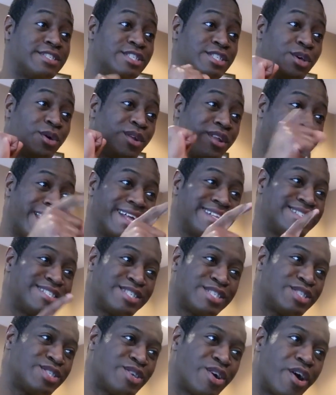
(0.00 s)
So let's
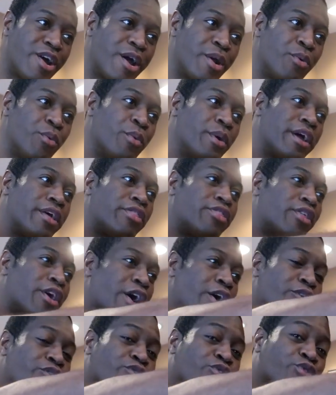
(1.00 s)
start with
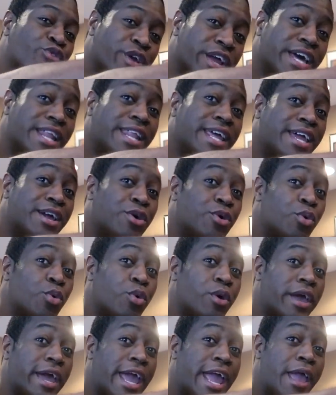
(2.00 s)
a really
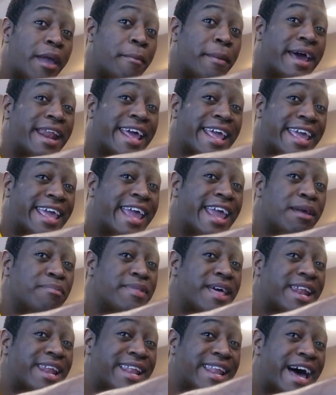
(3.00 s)
cool game, and a game
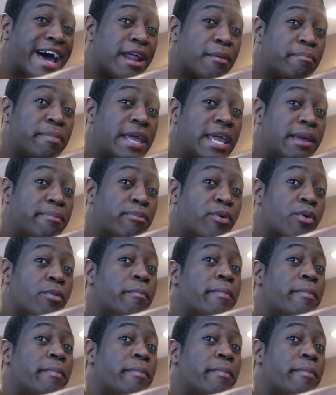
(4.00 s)
that a lot of people